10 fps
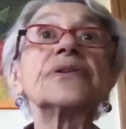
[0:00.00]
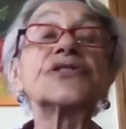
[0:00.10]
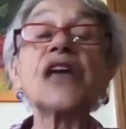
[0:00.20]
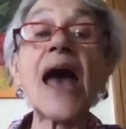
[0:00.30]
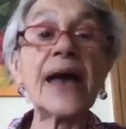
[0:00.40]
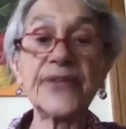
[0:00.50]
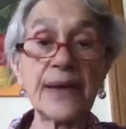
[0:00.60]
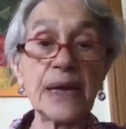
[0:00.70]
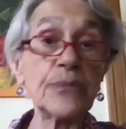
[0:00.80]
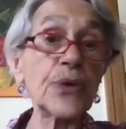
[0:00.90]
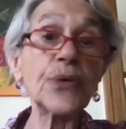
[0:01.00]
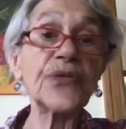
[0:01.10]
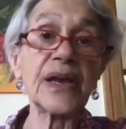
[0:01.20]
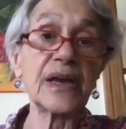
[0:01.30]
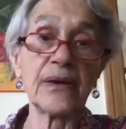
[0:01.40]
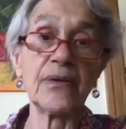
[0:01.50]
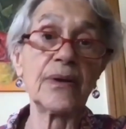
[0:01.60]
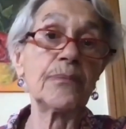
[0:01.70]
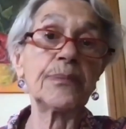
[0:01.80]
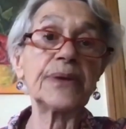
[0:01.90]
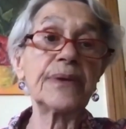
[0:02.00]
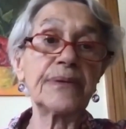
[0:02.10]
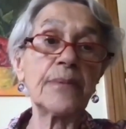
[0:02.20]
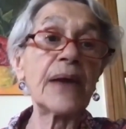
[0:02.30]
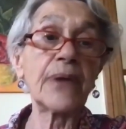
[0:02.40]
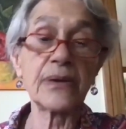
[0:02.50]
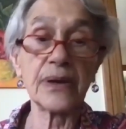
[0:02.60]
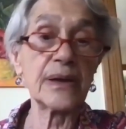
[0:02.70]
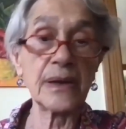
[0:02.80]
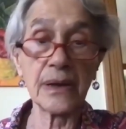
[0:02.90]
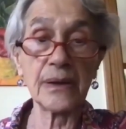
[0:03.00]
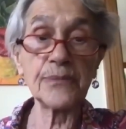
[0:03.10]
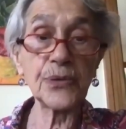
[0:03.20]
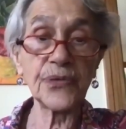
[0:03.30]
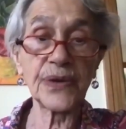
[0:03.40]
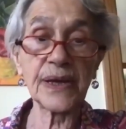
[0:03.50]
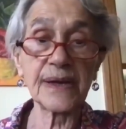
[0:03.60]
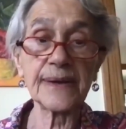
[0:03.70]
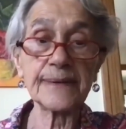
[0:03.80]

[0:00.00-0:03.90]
jazz, I mean music, but American music.